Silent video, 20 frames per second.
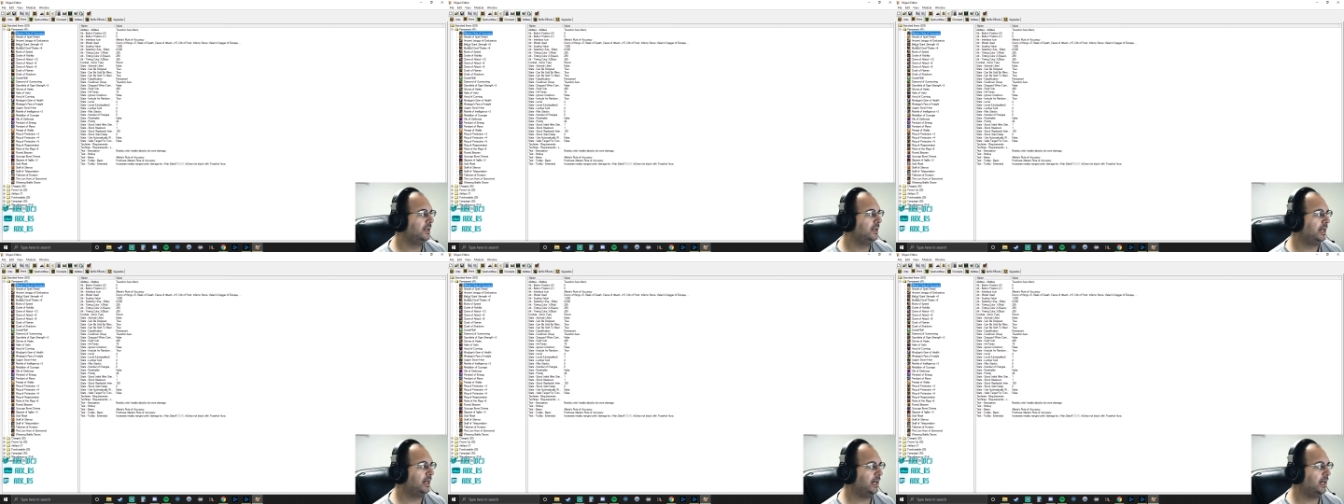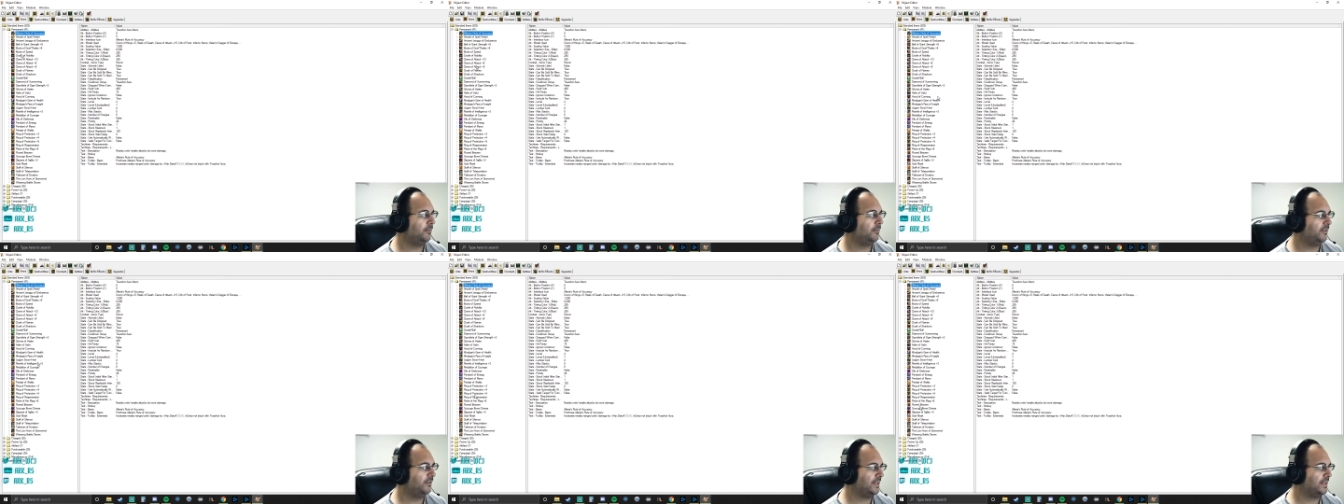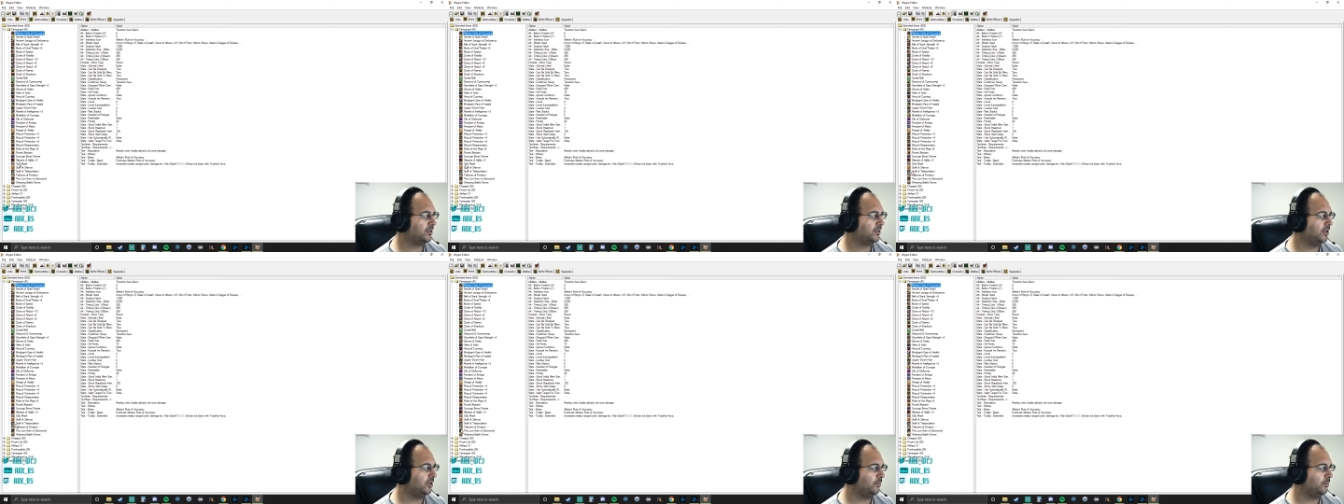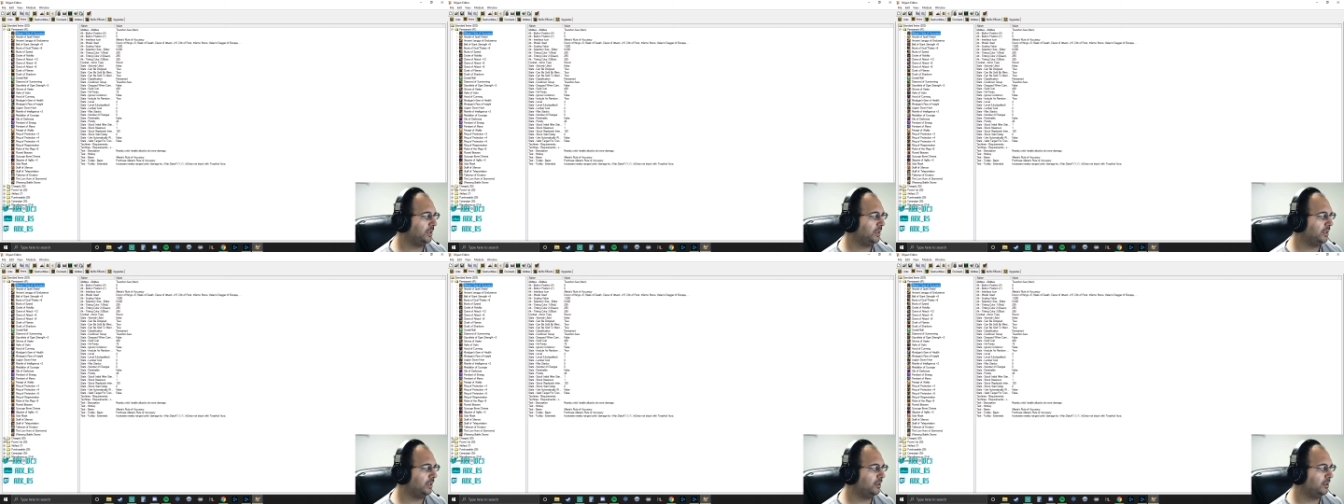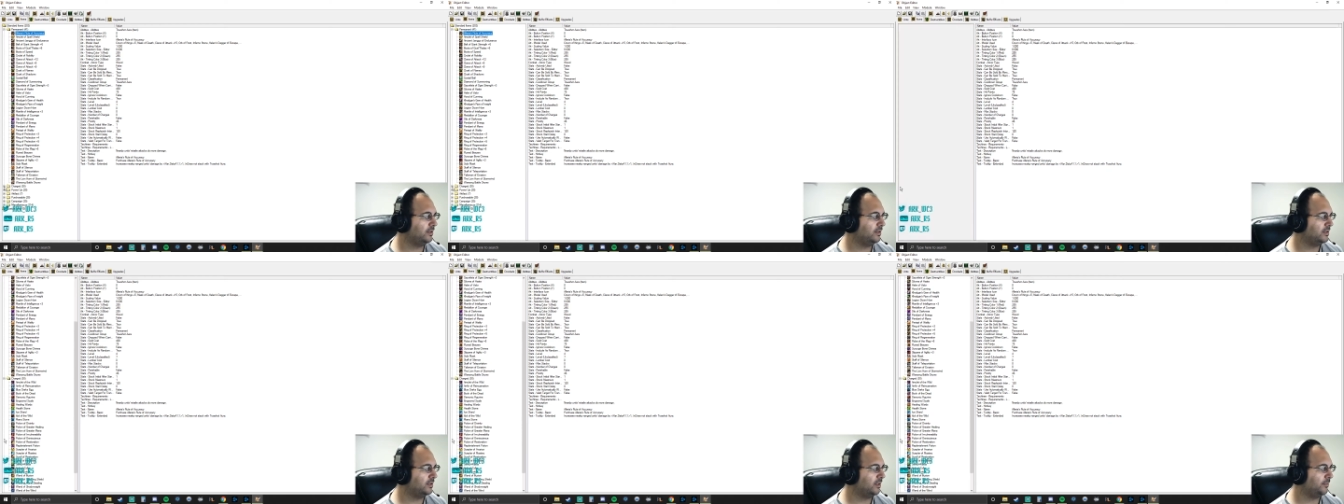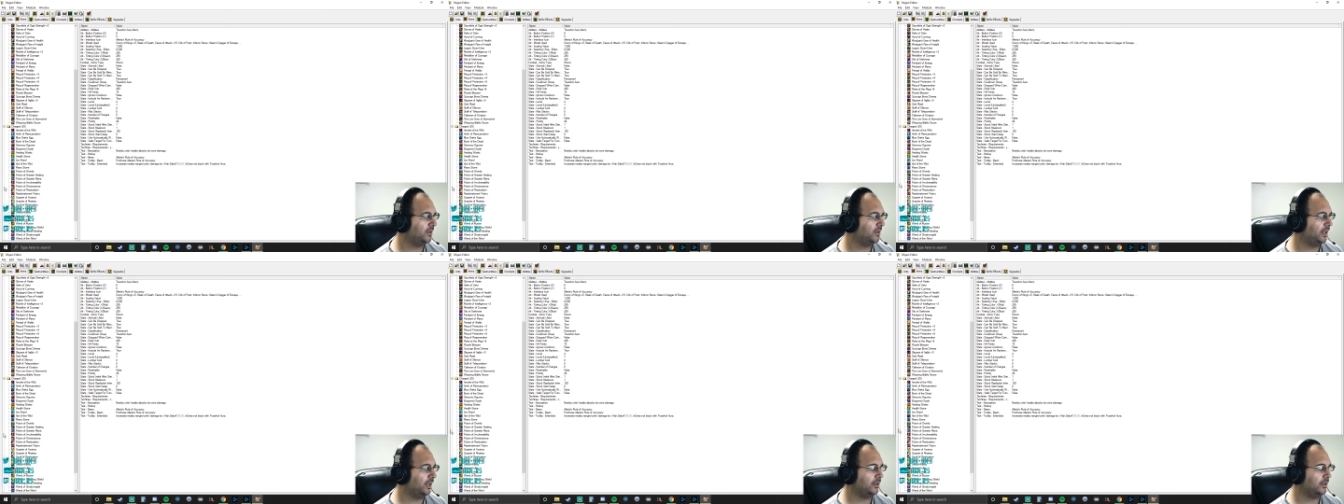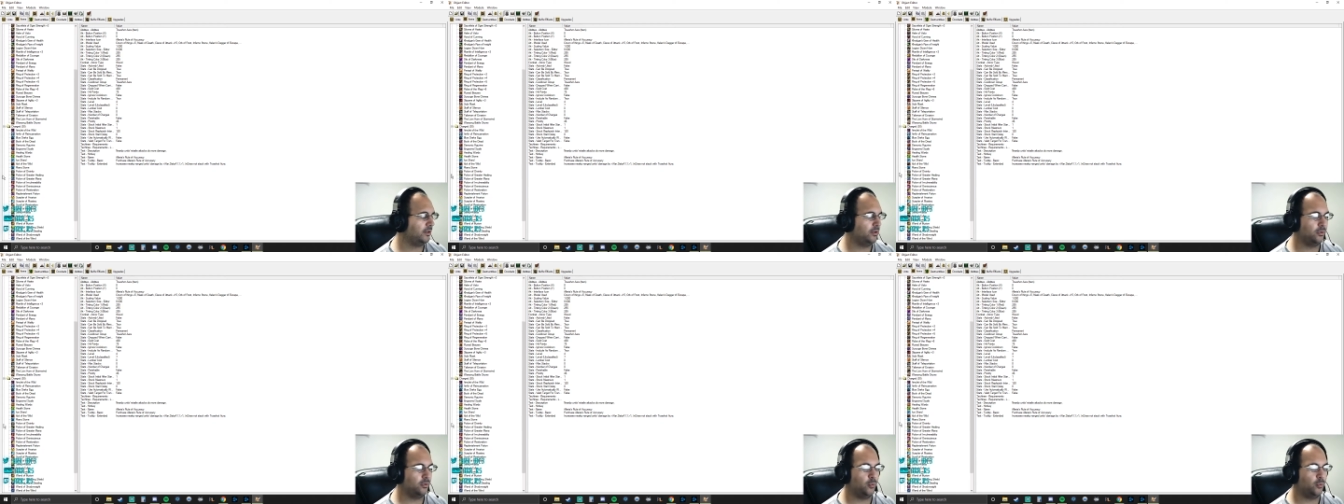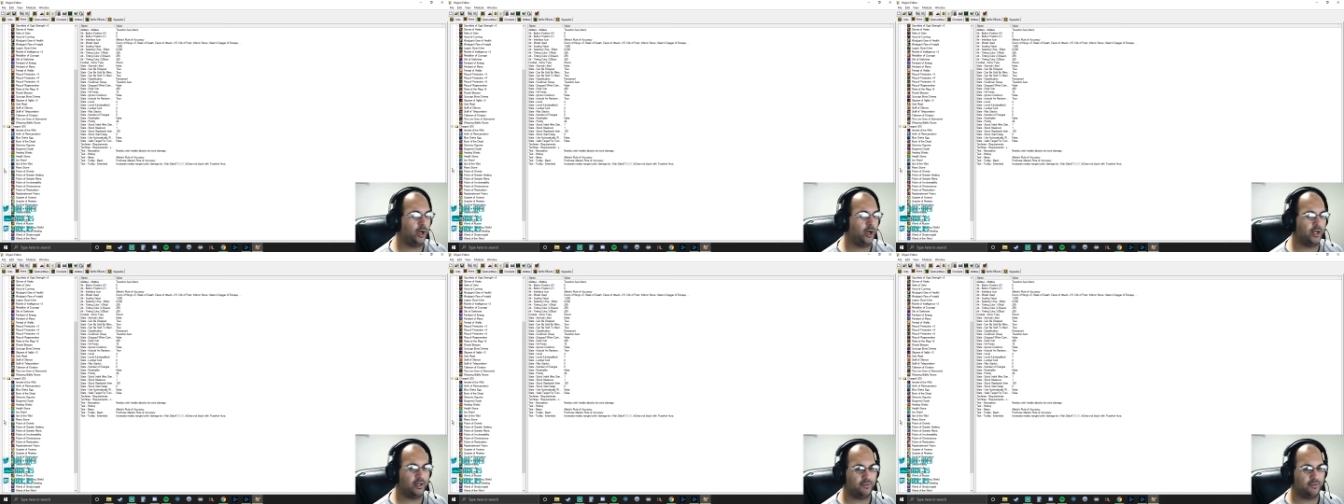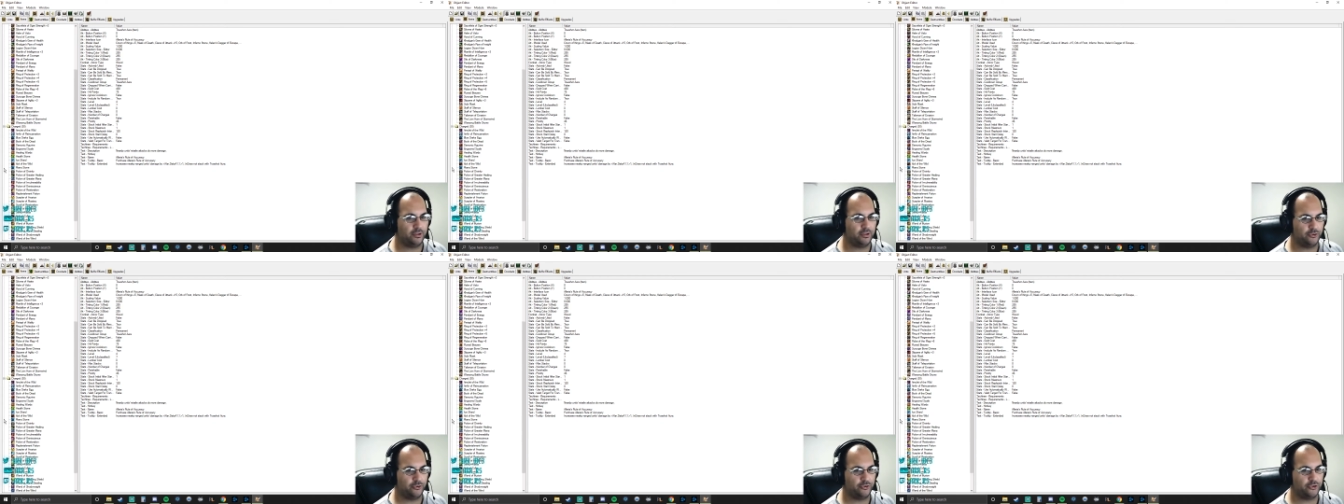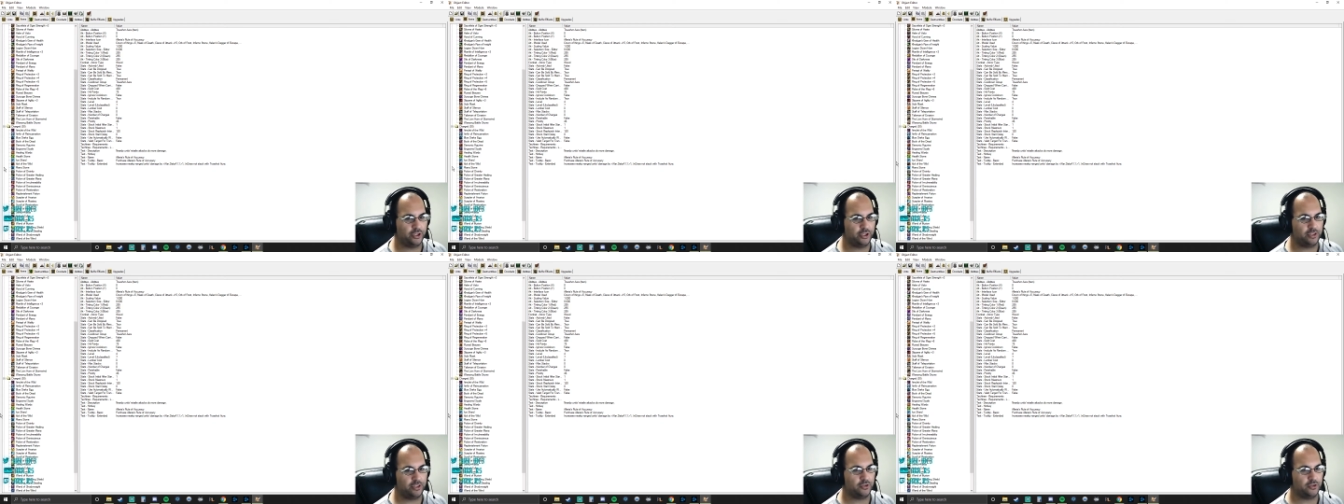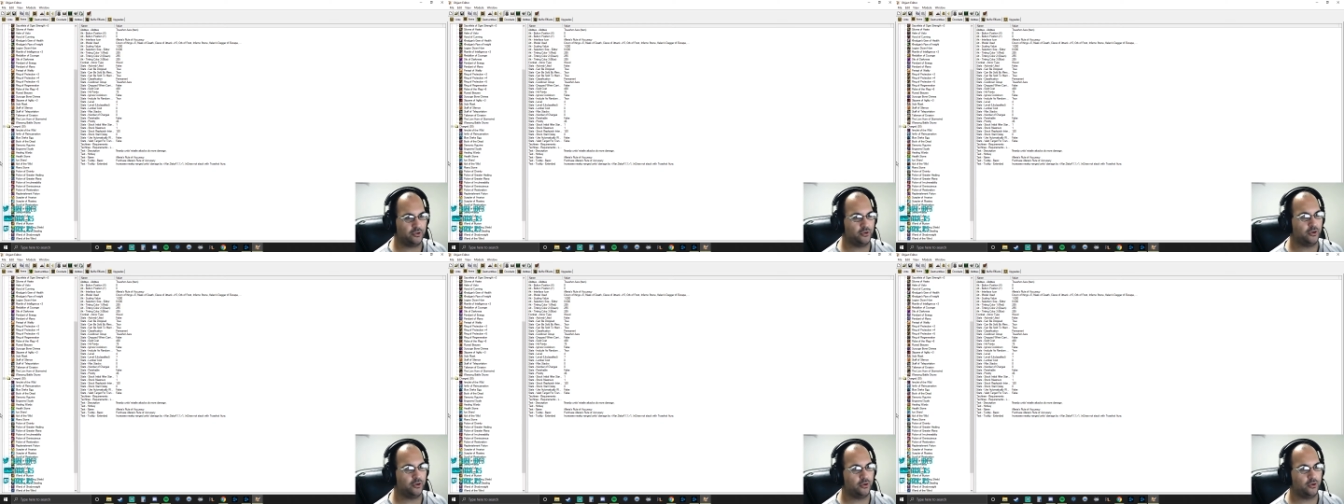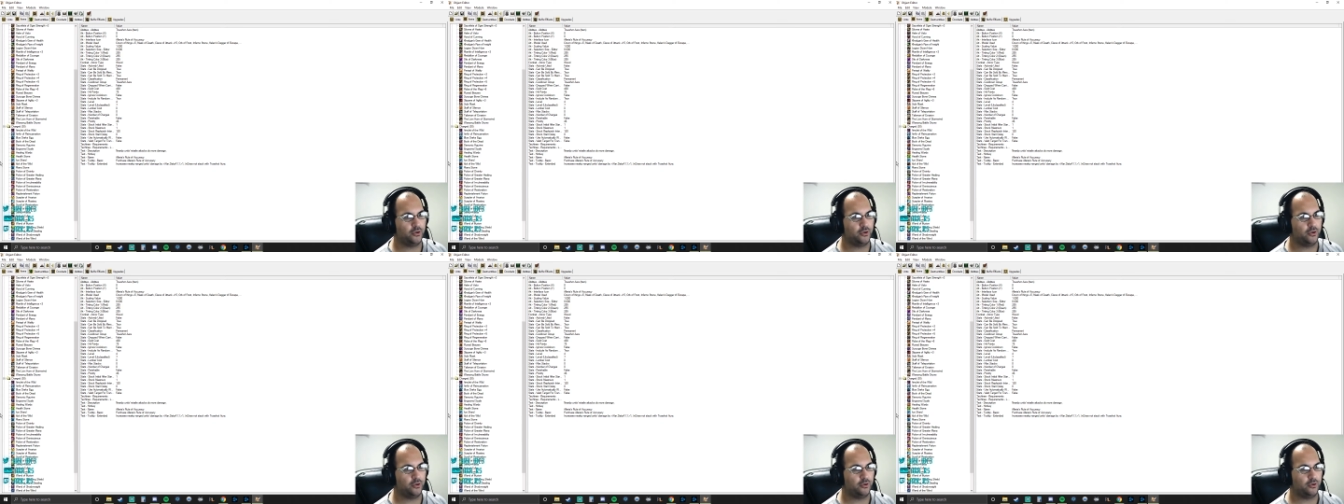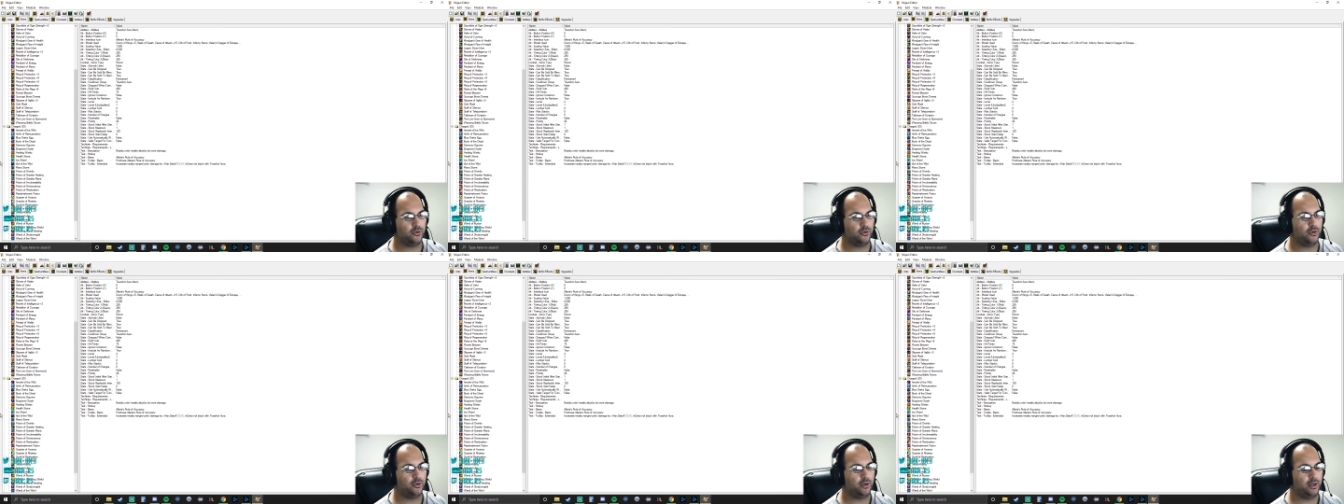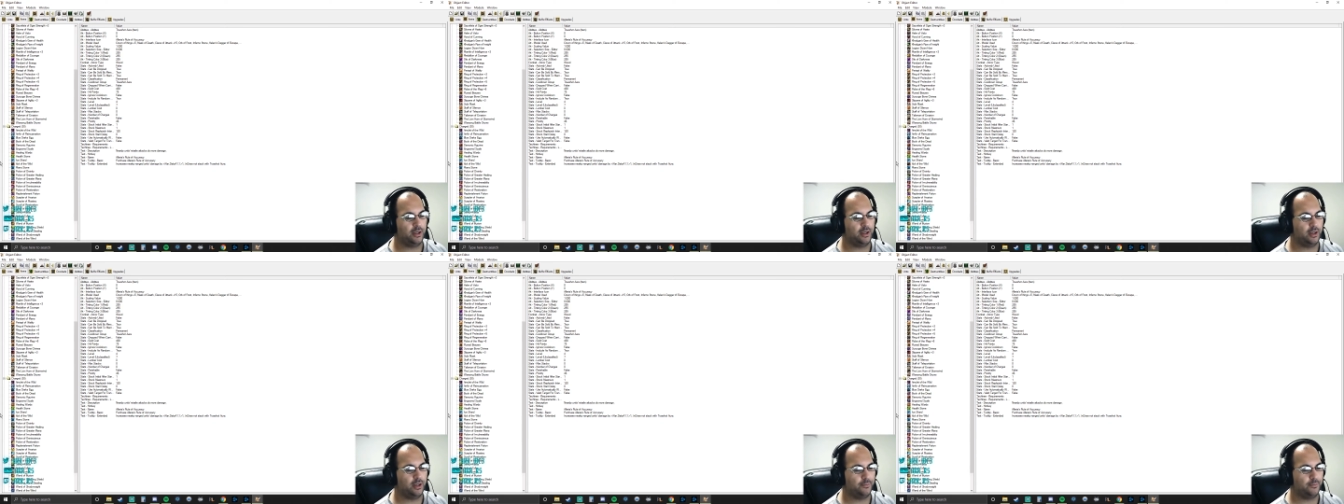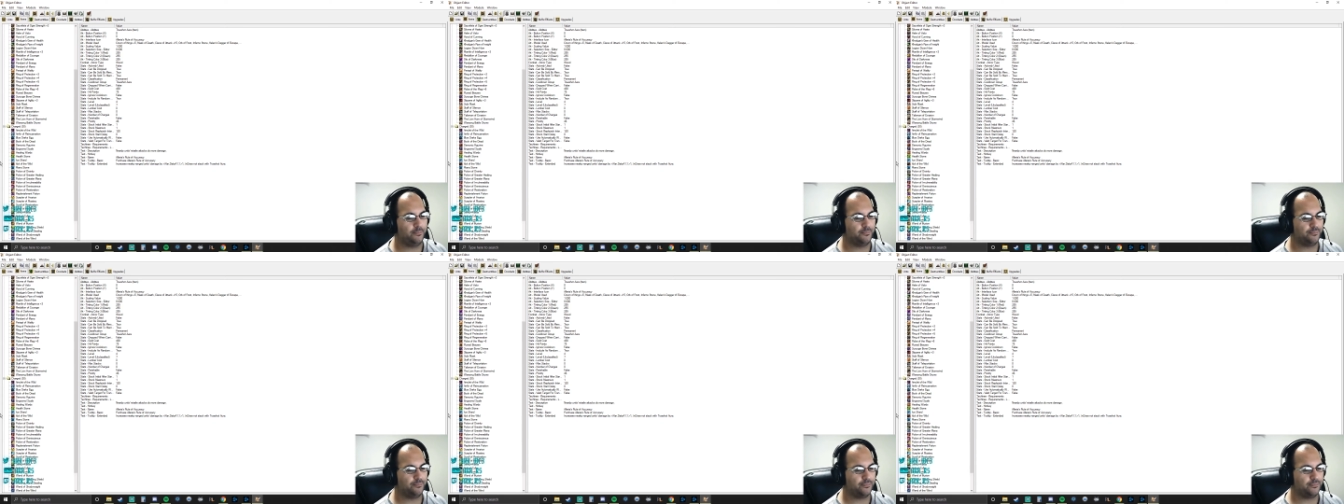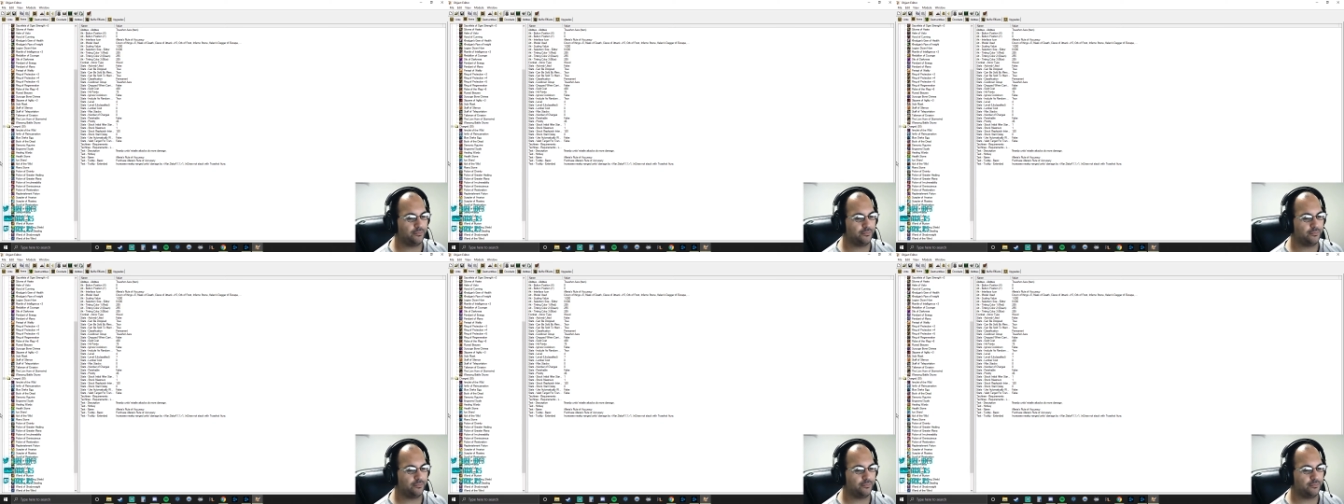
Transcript: Um, that's going to be something like your wand of illusions or your your um,